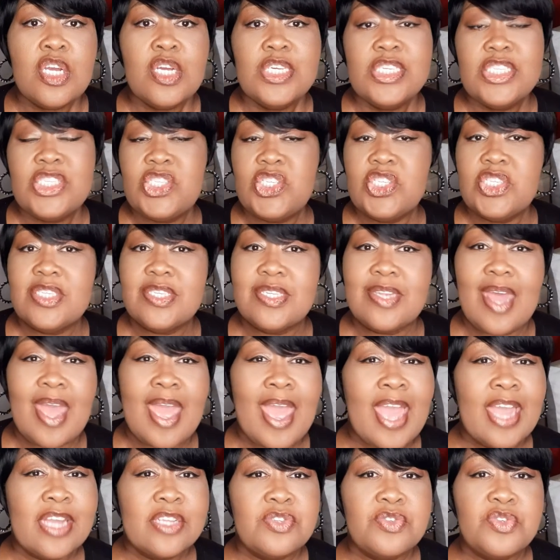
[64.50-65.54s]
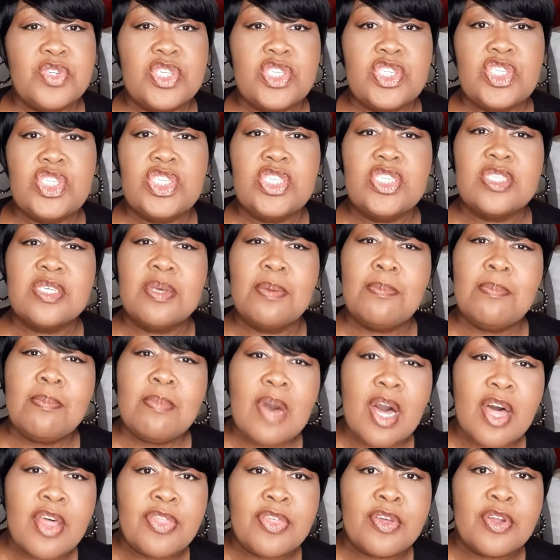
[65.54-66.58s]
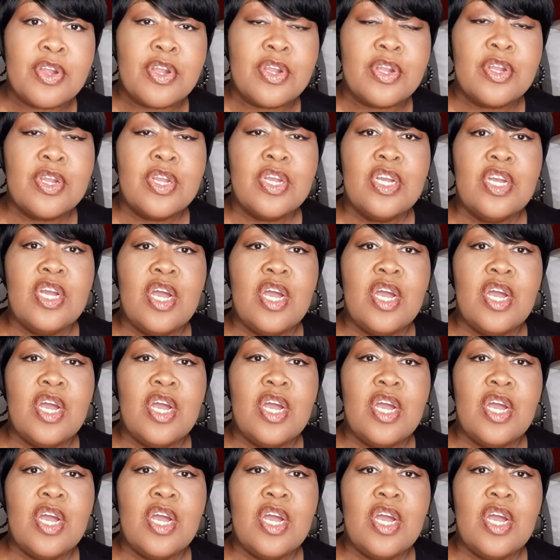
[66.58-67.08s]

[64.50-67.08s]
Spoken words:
She's an actress, she's a mother,